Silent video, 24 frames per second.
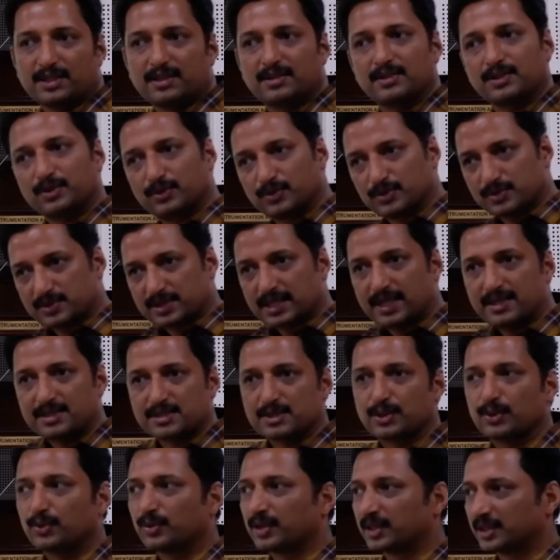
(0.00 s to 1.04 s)
that, you scan
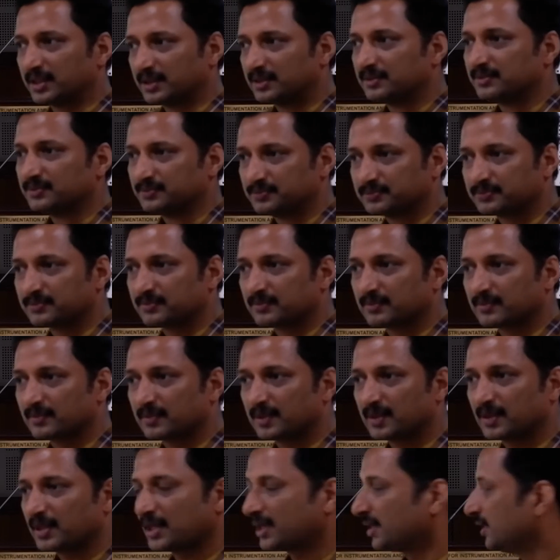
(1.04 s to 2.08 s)
slowly.
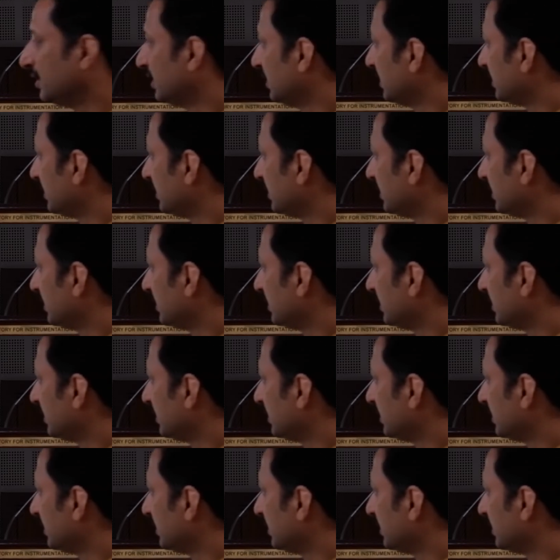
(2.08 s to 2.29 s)
Okay,